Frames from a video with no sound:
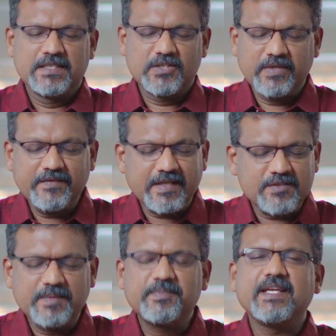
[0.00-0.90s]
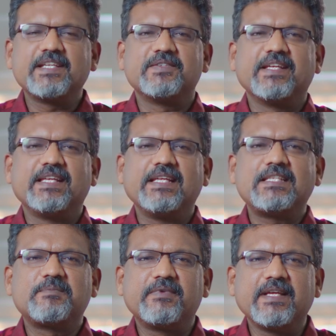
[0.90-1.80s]
So, even as we pray today,
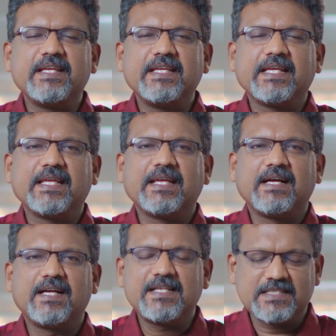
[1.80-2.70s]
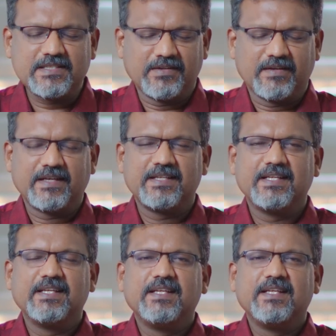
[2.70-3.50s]
let's pray and ask God